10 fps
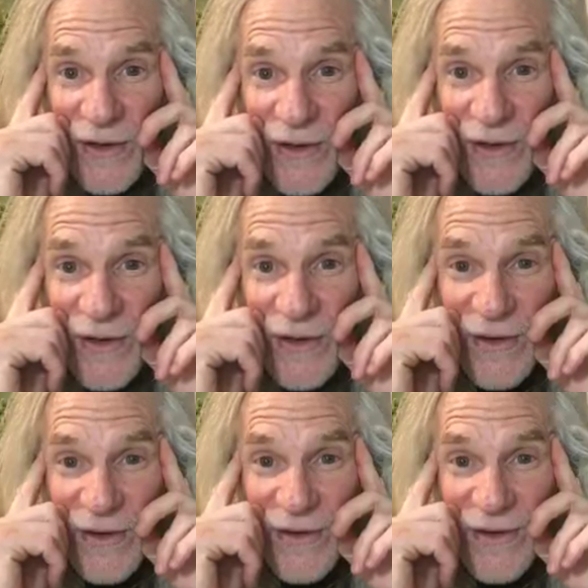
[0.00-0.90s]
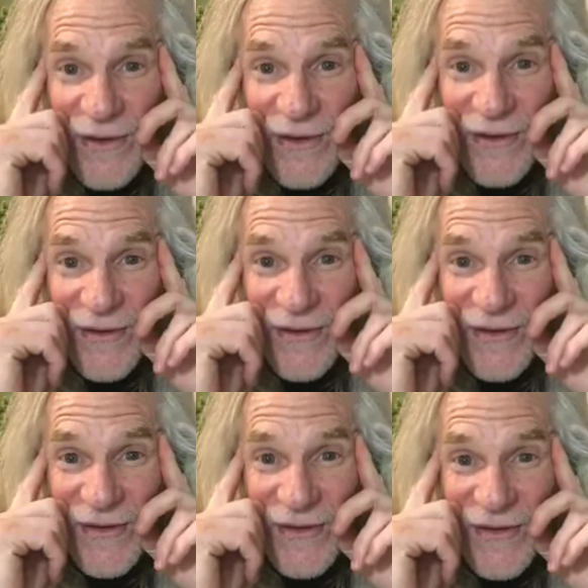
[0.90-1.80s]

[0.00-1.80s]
Nobody speaks.